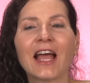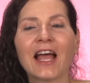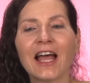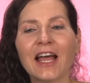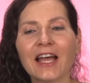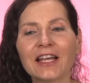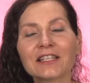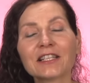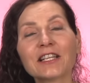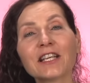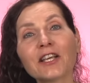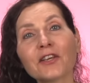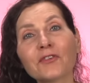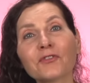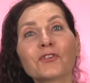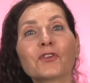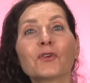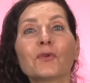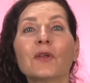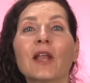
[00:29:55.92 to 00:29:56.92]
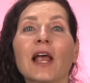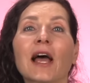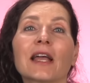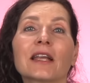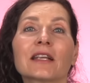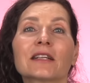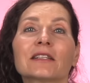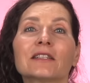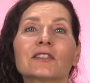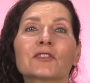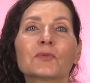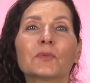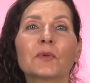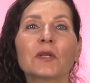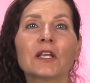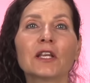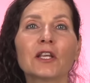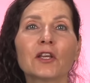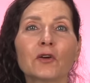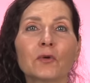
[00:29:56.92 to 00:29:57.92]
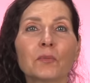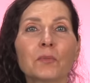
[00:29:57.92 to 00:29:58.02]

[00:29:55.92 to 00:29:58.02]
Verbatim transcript: And if you like this video,